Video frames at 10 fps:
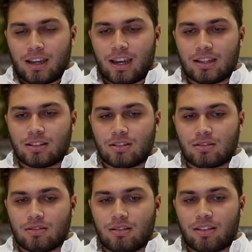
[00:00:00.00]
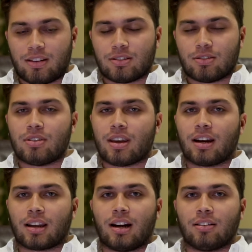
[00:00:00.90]
And I think doing
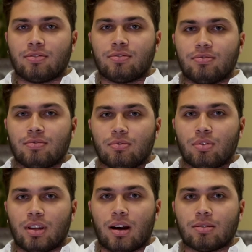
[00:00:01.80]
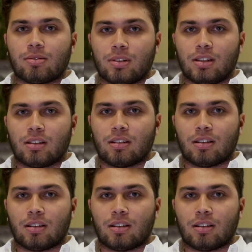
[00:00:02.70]
that kind of really helped me